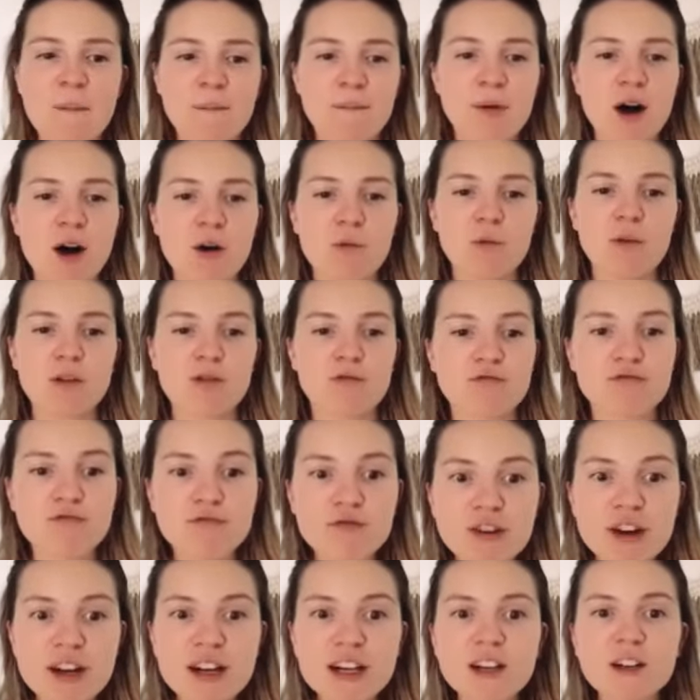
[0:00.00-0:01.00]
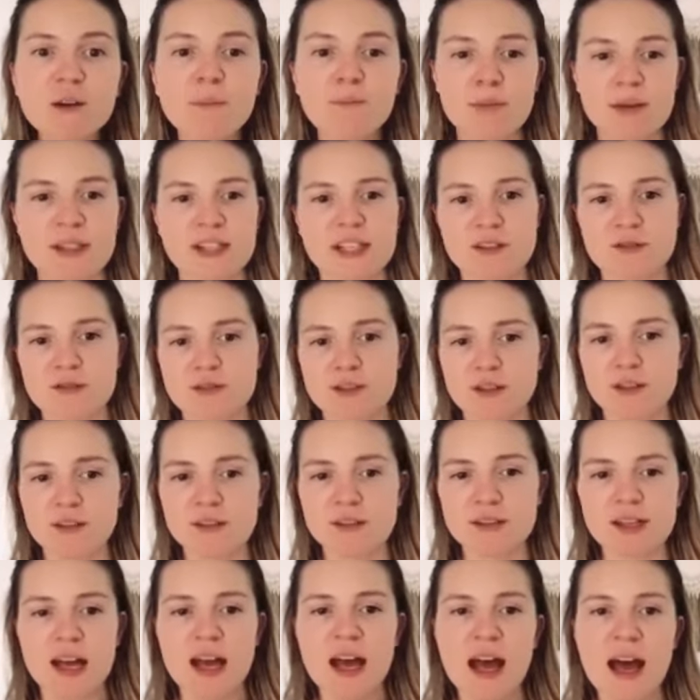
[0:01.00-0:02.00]
but with real business
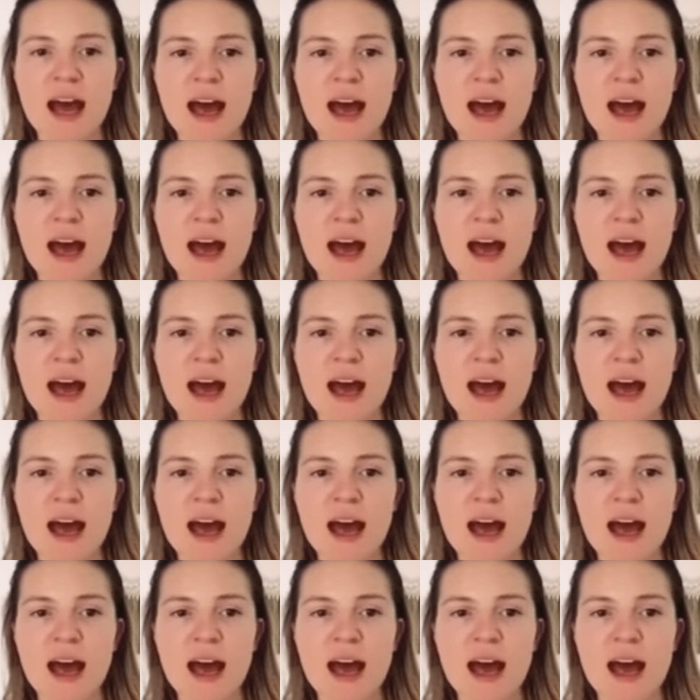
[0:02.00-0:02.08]
results.